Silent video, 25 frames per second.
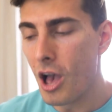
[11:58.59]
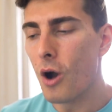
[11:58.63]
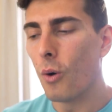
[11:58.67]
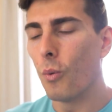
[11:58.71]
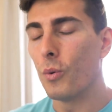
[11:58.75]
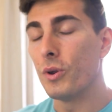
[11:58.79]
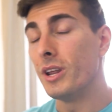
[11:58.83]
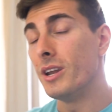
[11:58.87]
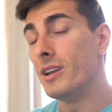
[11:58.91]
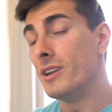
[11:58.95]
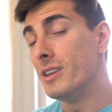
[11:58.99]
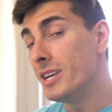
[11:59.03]

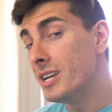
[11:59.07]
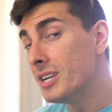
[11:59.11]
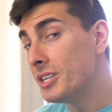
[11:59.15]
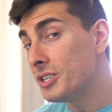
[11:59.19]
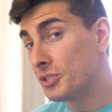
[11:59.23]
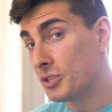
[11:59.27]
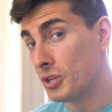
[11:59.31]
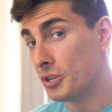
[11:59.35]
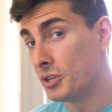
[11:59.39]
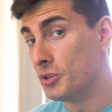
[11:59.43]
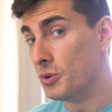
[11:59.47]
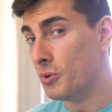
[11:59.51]
What it
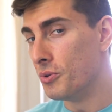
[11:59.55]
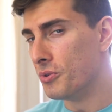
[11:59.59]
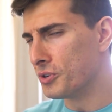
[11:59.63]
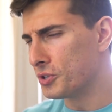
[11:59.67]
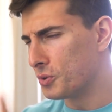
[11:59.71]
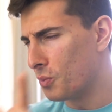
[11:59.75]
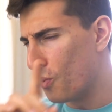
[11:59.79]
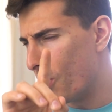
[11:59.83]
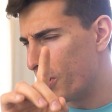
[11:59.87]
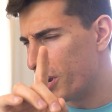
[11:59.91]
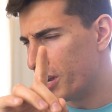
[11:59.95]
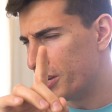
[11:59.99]
needs to do,
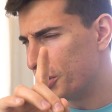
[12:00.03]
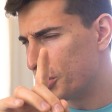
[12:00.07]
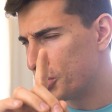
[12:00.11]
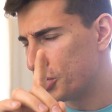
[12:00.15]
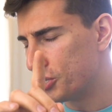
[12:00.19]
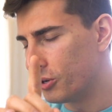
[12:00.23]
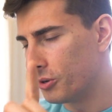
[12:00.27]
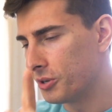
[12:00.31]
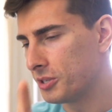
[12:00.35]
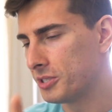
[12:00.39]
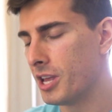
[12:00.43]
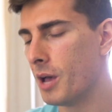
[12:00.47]
there's one
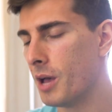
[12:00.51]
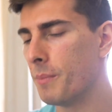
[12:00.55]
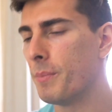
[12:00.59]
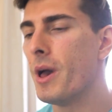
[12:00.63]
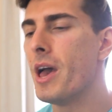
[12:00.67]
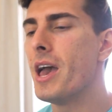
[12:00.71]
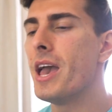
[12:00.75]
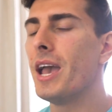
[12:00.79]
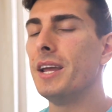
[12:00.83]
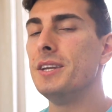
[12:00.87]
additional step.